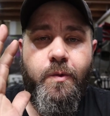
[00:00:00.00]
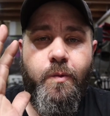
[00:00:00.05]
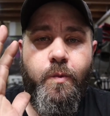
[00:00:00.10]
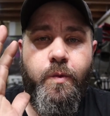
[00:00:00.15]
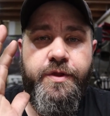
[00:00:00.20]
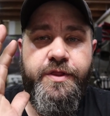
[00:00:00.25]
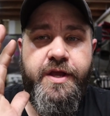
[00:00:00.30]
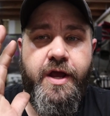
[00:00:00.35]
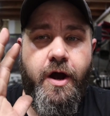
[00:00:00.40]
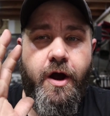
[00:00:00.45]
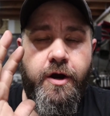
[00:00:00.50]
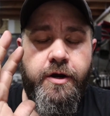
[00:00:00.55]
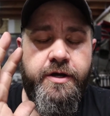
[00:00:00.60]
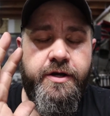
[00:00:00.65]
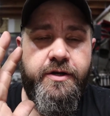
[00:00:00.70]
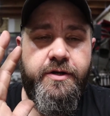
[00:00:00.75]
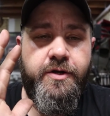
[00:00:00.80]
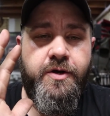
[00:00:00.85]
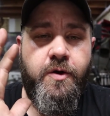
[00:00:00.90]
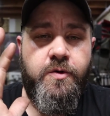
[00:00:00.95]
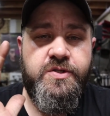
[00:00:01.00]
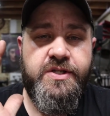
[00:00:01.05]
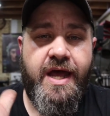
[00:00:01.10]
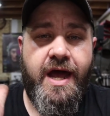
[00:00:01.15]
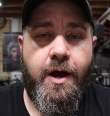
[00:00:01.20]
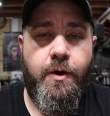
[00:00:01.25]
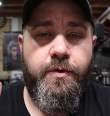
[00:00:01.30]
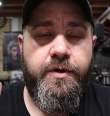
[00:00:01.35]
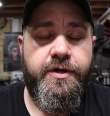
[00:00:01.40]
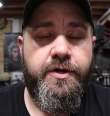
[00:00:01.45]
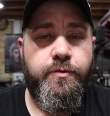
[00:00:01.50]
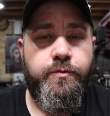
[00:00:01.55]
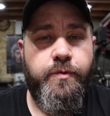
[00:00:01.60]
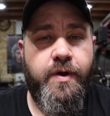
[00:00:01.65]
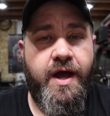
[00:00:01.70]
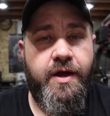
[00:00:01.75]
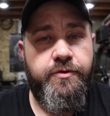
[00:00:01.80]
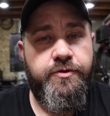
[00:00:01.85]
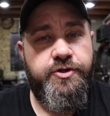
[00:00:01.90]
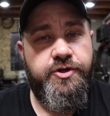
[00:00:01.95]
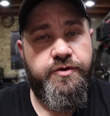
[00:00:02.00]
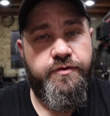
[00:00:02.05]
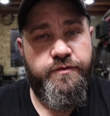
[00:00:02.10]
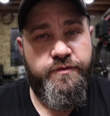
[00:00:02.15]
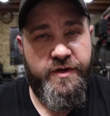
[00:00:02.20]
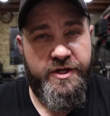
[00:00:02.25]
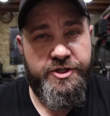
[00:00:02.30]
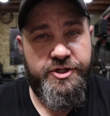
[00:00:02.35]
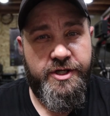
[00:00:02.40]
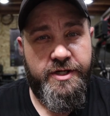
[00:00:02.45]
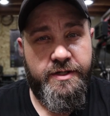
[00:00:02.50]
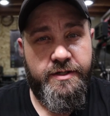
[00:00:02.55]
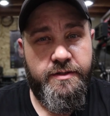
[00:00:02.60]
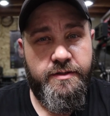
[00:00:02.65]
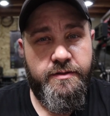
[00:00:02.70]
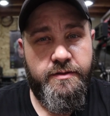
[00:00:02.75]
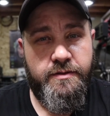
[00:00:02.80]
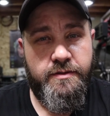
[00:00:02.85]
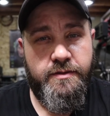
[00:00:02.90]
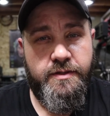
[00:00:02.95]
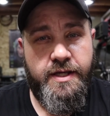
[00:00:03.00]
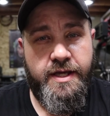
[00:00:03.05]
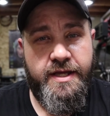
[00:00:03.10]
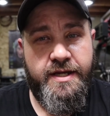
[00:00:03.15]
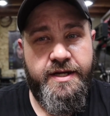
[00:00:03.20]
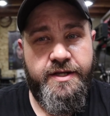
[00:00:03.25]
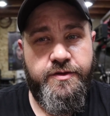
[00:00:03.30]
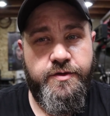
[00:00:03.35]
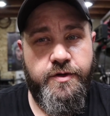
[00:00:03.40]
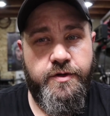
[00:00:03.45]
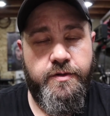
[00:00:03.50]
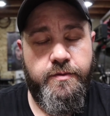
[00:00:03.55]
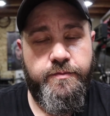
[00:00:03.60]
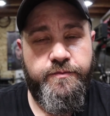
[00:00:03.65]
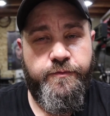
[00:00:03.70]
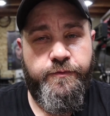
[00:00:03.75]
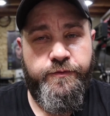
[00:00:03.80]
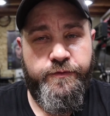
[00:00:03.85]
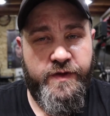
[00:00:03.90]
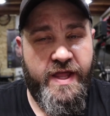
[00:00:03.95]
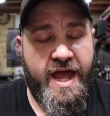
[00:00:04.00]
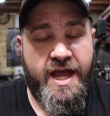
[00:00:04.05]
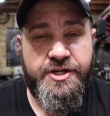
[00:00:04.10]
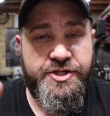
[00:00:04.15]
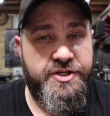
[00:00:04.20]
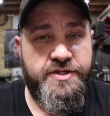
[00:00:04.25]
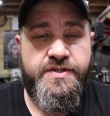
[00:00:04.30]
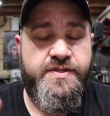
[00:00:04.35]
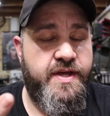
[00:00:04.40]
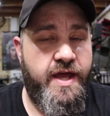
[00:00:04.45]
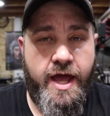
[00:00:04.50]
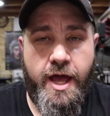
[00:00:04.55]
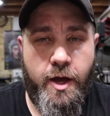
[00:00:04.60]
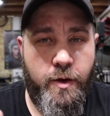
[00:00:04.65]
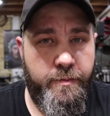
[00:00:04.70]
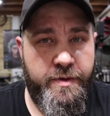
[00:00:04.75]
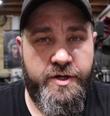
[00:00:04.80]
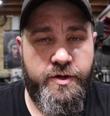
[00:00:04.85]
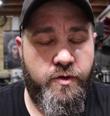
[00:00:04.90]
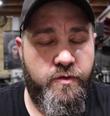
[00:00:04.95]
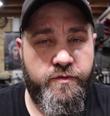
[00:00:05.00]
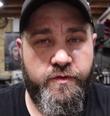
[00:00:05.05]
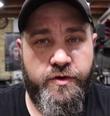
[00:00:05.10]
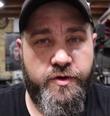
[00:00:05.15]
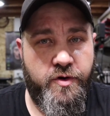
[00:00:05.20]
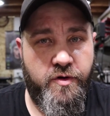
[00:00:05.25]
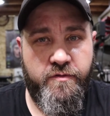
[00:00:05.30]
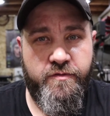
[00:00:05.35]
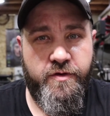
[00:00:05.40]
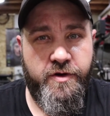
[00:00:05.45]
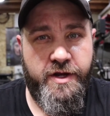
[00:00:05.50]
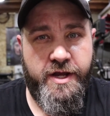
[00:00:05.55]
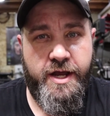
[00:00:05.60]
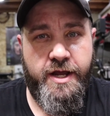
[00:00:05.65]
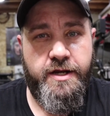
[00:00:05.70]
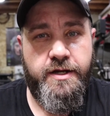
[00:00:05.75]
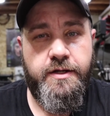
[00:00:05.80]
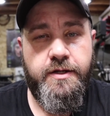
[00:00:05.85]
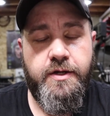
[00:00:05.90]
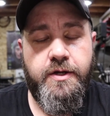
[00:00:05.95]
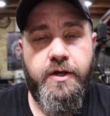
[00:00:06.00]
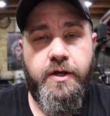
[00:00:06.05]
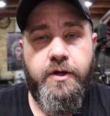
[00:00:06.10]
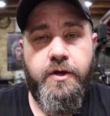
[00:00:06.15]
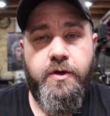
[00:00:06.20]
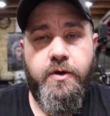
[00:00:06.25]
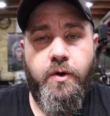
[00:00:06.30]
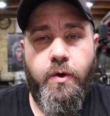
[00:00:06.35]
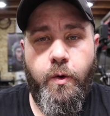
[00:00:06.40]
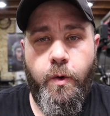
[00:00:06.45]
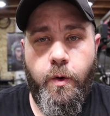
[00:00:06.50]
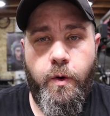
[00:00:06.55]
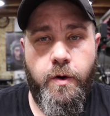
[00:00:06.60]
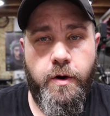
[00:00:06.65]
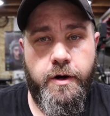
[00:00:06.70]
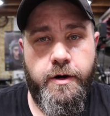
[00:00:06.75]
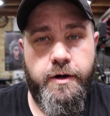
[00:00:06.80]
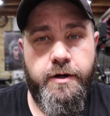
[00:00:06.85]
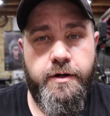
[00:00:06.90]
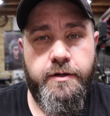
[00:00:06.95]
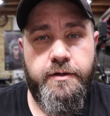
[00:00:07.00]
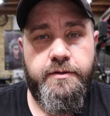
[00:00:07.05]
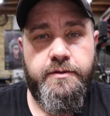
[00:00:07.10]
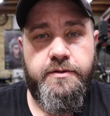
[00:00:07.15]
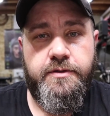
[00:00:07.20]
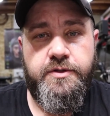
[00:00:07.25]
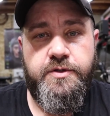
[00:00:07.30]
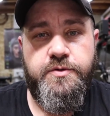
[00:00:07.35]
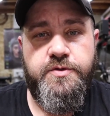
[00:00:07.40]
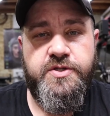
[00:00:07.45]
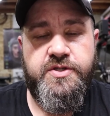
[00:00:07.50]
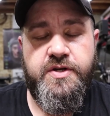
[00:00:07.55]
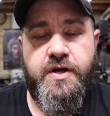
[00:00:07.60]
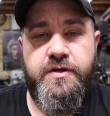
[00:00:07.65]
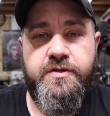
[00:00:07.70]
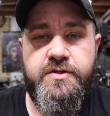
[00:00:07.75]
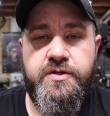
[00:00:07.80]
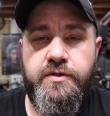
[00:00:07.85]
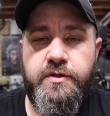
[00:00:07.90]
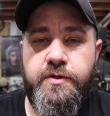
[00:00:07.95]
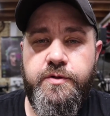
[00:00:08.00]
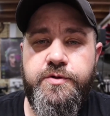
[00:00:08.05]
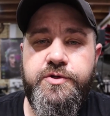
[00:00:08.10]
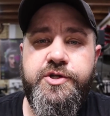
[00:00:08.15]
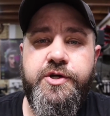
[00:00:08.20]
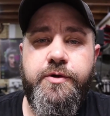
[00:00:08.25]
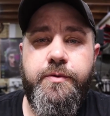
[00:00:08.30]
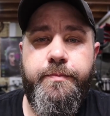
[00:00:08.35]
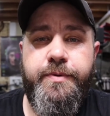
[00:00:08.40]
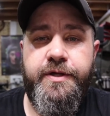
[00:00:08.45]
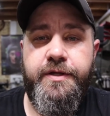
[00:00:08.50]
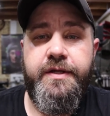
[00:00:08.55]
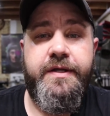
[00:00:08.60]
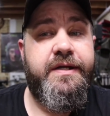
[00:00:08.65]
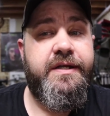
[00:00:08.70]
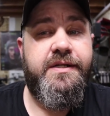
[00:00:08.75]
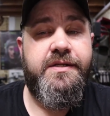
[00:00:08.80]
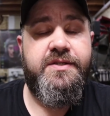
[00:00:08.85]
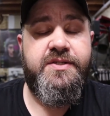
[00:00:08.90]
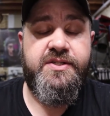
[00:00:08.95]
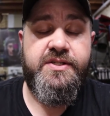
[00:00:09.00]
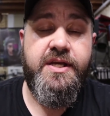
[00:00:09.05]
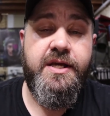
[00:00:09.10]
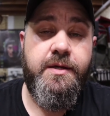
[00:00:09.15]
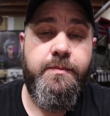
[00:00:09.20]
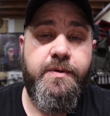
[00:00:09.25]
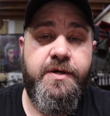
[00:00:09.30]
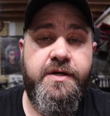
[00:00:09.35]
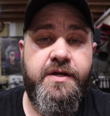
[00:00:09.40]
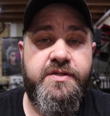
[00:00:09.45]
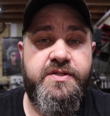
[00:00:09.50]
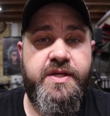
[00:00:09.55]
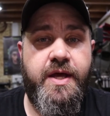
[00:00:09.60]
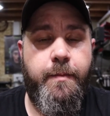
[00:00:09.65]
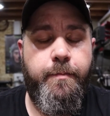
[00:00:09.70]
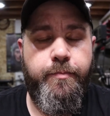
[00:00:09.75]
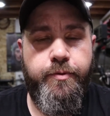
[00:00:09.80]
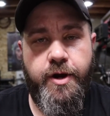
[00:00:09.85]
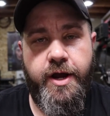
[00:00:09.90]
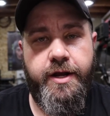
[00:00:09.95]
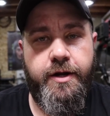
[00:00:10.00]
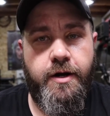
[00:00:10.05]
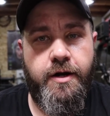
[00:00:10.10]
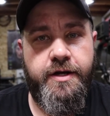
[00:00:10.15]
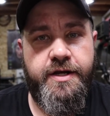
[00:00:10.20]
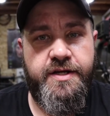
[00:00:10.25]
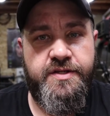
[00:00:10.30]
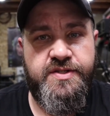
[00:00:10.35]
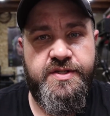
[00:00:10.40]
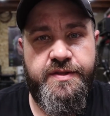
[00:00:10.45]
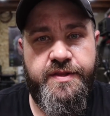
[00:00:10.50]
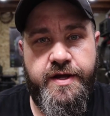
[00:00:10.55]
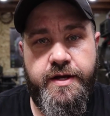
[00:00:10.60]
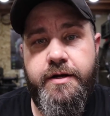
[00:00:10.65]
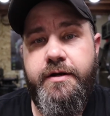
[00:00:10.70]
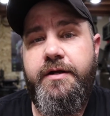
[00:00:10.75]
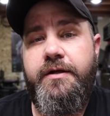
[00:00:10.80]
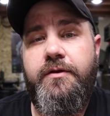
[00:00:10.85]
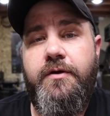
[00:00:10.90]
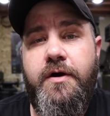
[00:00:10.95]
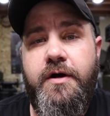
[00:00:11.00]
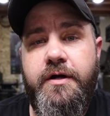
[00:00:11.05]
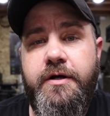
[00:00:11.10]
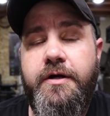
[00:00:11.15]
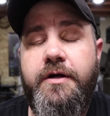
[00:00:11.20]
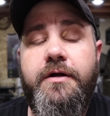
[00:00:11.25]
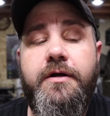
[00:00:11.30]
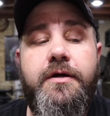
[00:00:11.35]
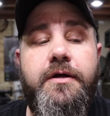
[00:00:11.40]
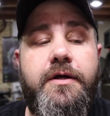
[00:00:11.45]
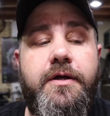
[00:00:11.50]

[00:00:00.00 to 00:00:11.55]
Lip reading: When the arc goes out and around your vision, it either flashes the helmet over and over again, or you start to lose your ability to see because that bright arc isn't there any longer.